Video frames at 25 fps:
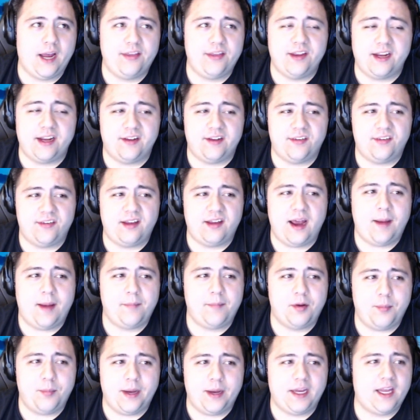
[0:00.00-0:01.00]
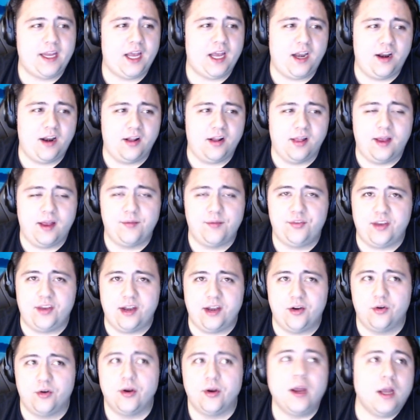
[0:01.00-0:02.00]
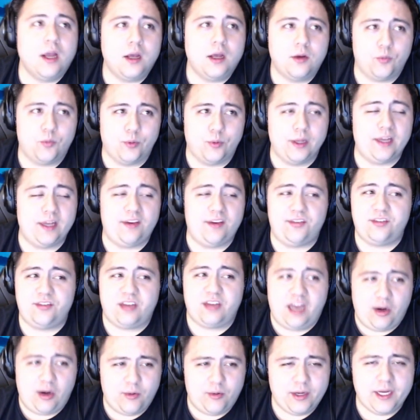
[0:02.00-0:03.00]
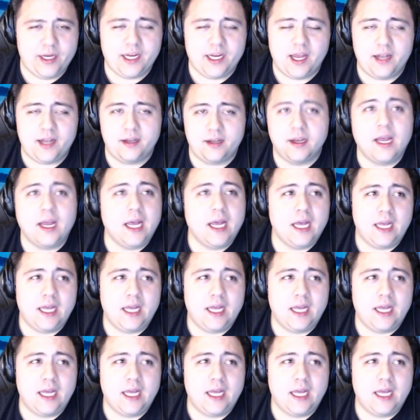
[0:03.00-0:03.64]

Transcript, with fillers: I think it's time to make Canada Life Center really scary again.